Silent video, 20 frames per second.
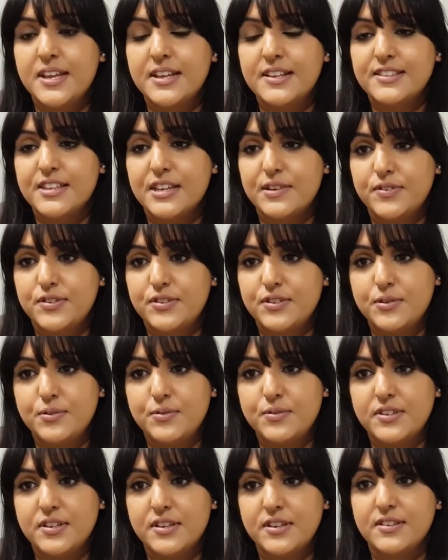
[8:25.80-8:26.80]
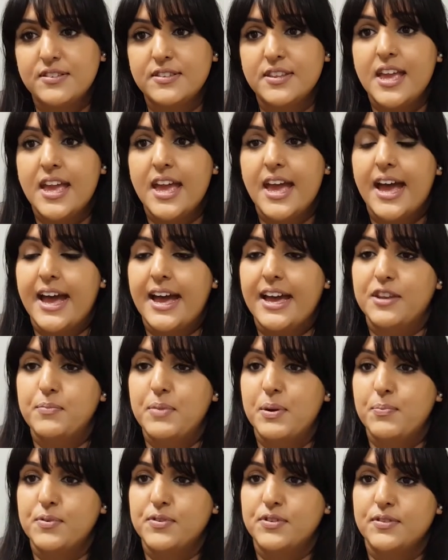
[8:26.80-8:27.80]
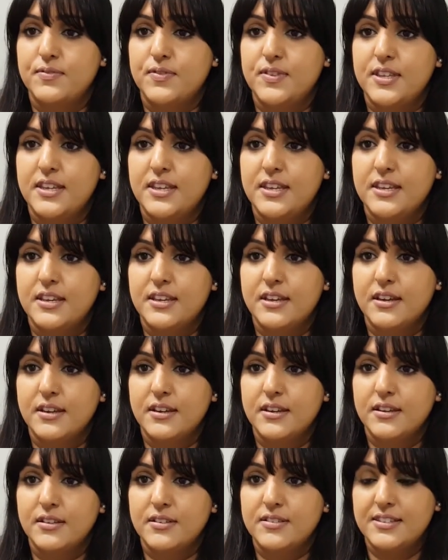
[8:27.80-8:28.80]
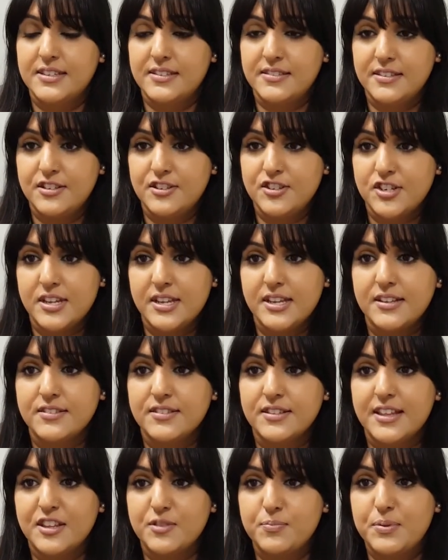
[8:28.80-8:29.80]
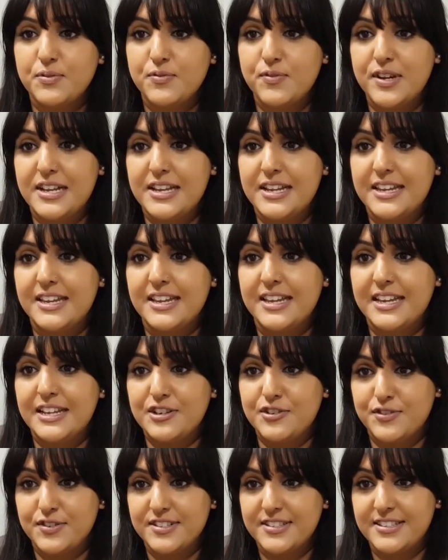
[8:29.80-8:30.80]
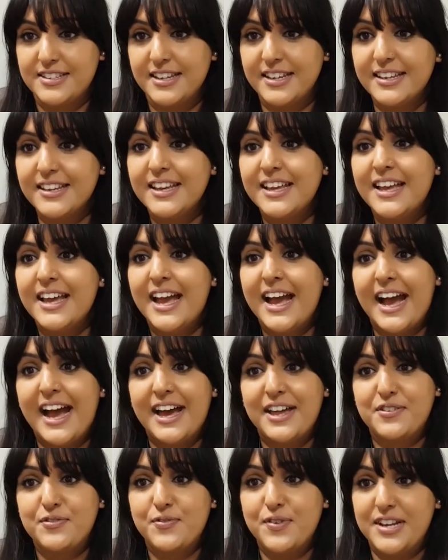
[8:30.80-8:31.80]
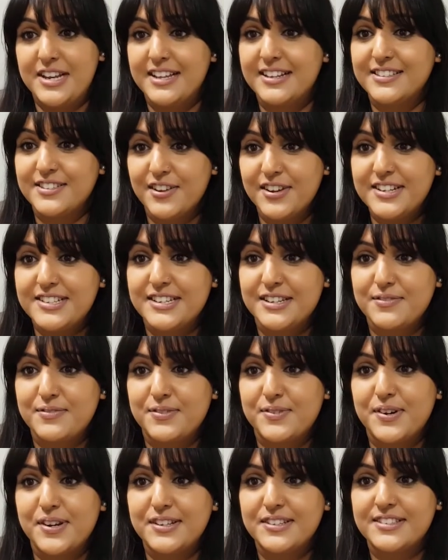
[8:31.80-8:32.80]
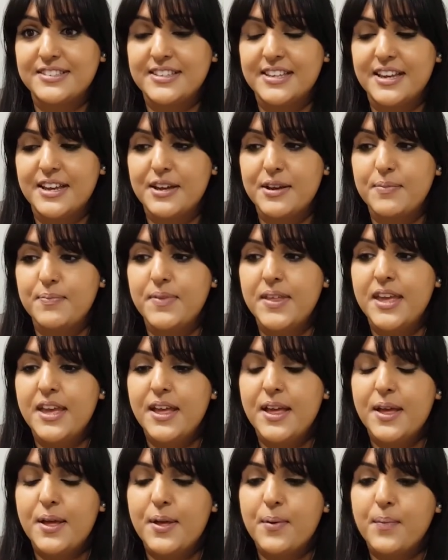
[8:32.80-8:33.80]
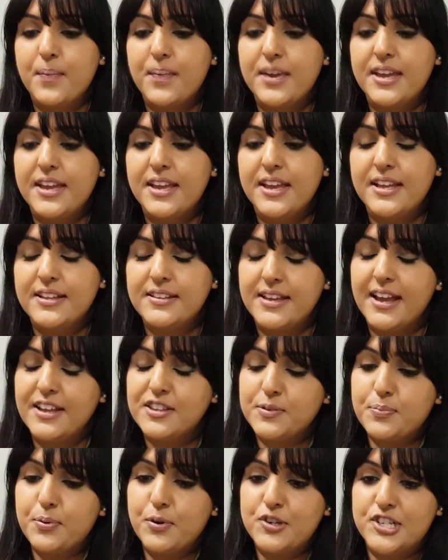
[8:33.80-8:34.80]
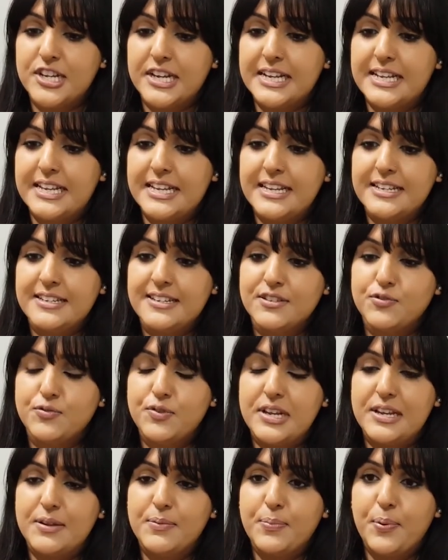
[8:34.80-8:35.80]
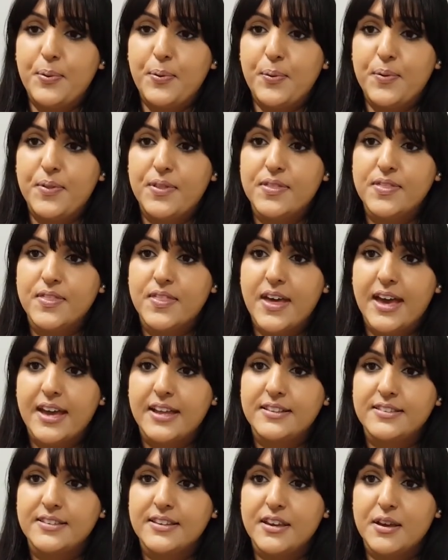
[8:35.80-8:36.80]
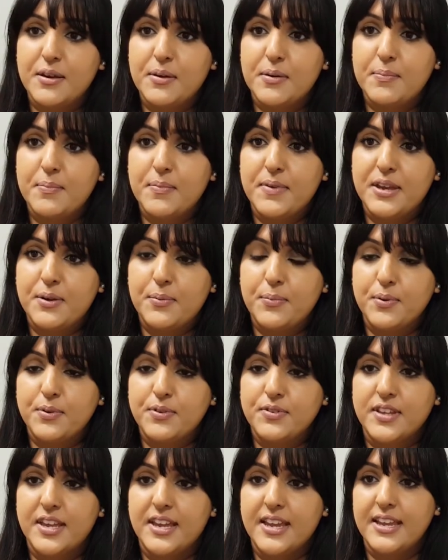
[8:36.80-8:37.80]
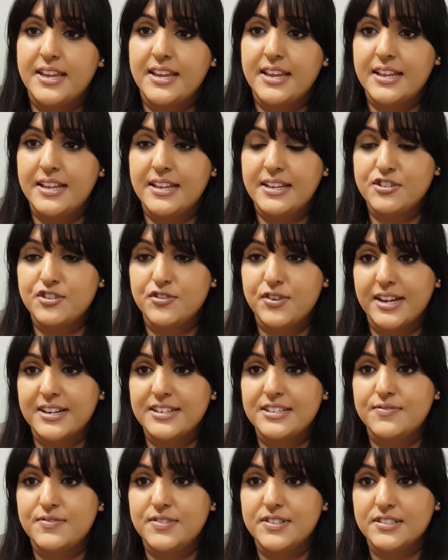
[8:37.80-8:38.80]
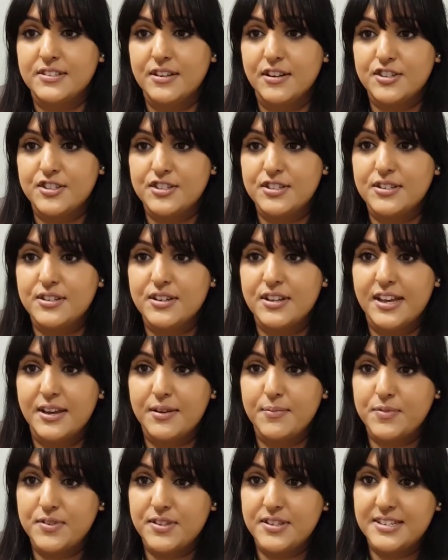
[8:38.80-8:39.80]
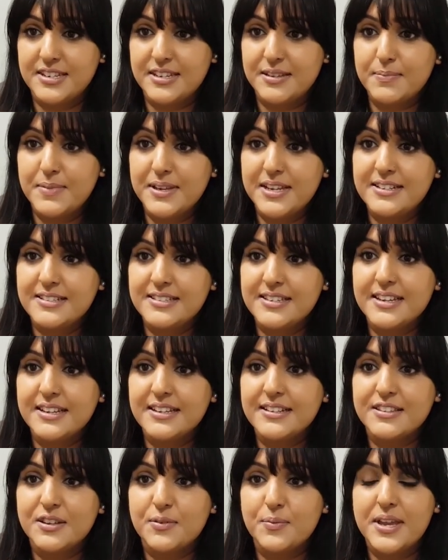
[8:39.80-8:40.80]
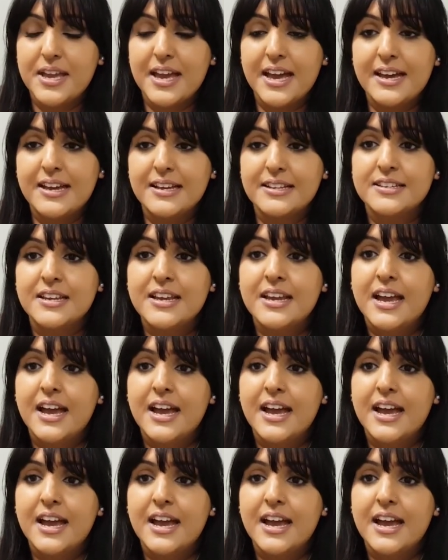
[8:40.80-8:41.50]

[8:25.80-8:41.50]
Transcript: service users and members of the CCG, so that's been really interesting and really exciting for us. As a project lead, it's really important that it was an interactive discussion at the team meetings that we had,